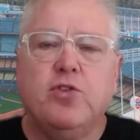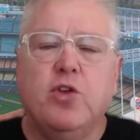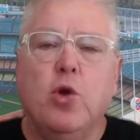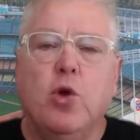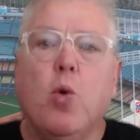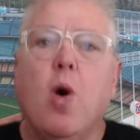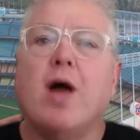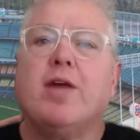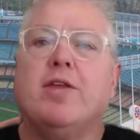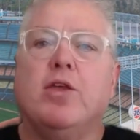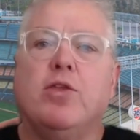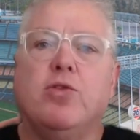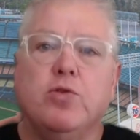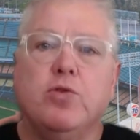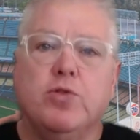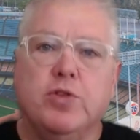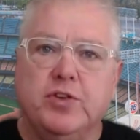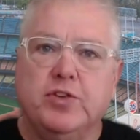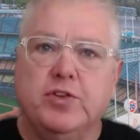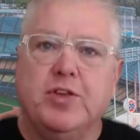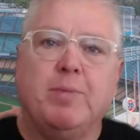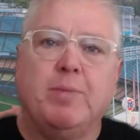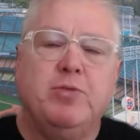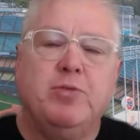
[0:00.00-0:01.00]
going to walk you through
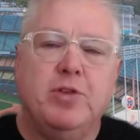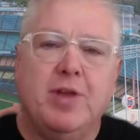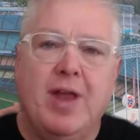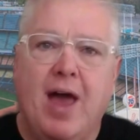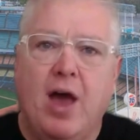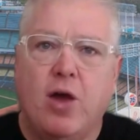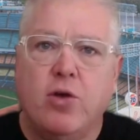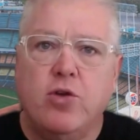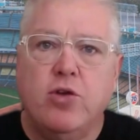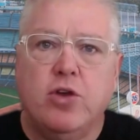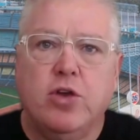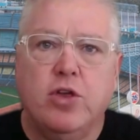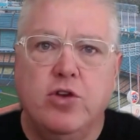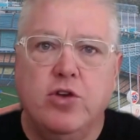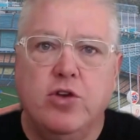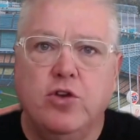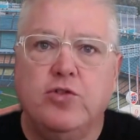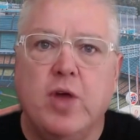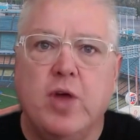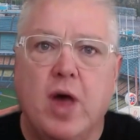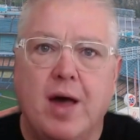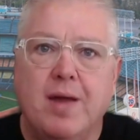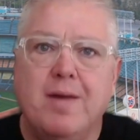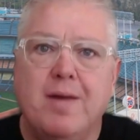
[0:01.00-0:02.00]
the steps on how you can
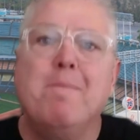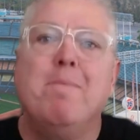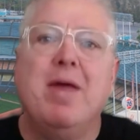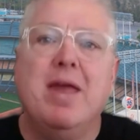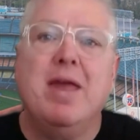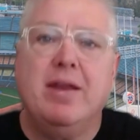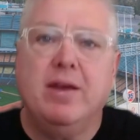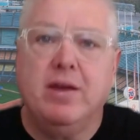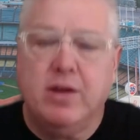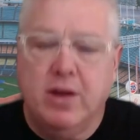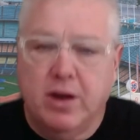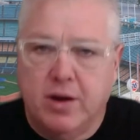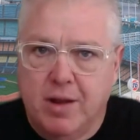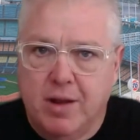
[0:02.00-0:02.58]
use Unabated.